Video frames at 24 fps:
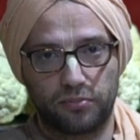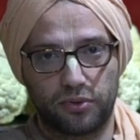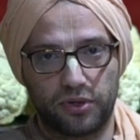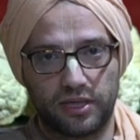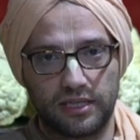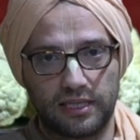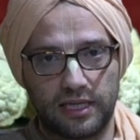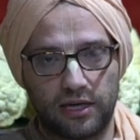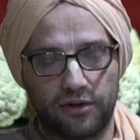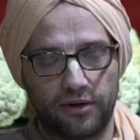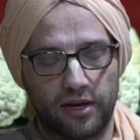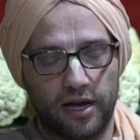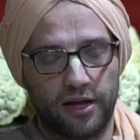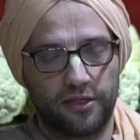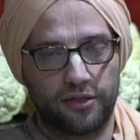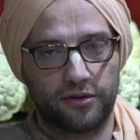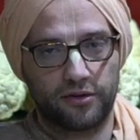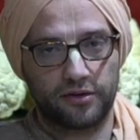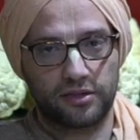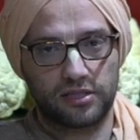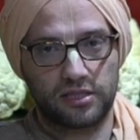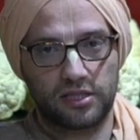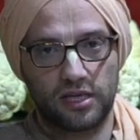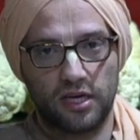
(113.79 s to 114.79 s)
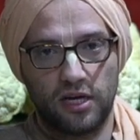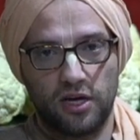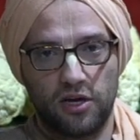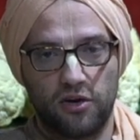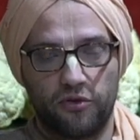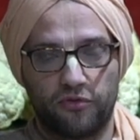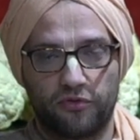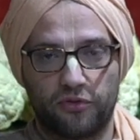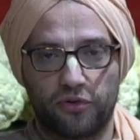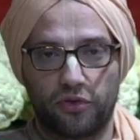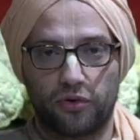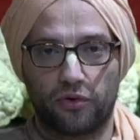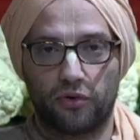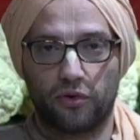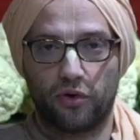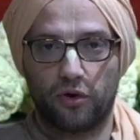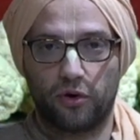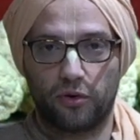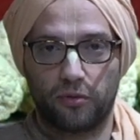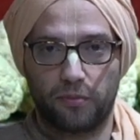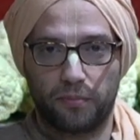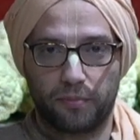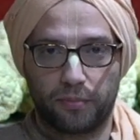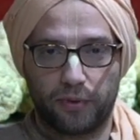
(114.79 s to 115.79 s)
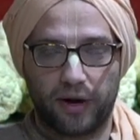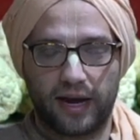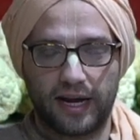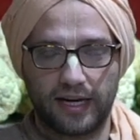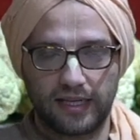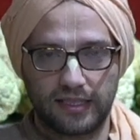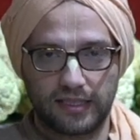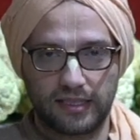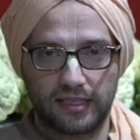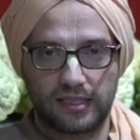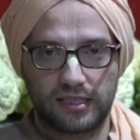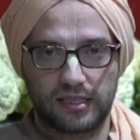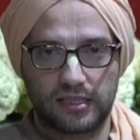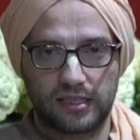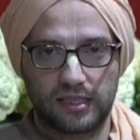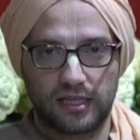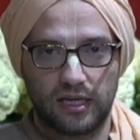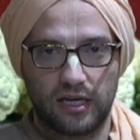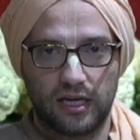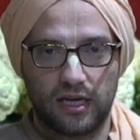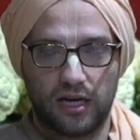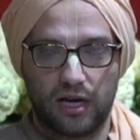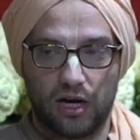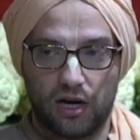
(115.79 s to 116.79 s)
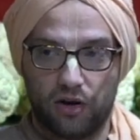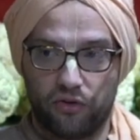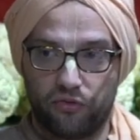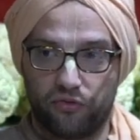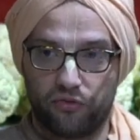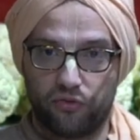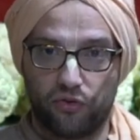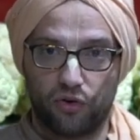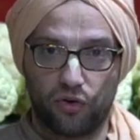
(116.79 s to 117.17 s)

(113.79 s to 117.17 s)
putting down others for their own practice of